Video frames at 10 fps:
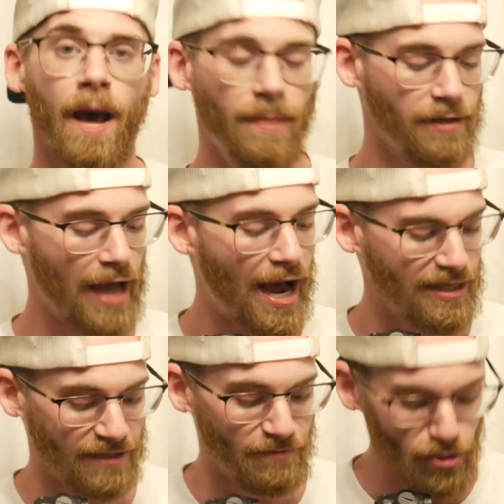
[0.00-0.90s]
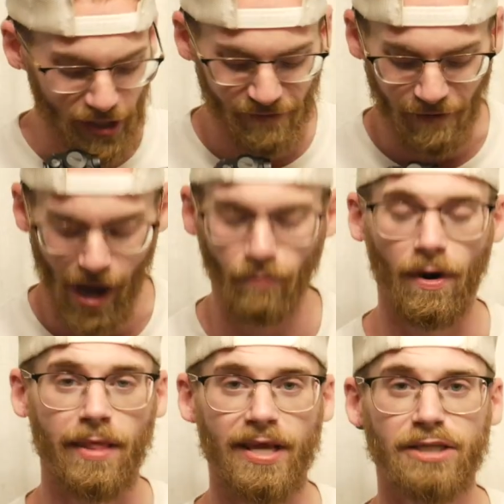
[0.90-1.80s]
But guys, if you can find
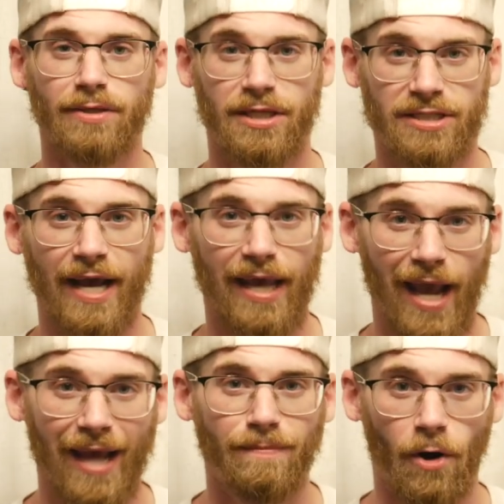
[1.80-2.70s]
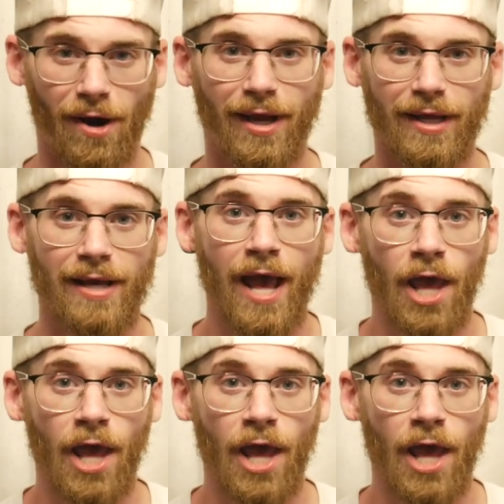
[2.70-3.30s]
one of these on the secondhand market,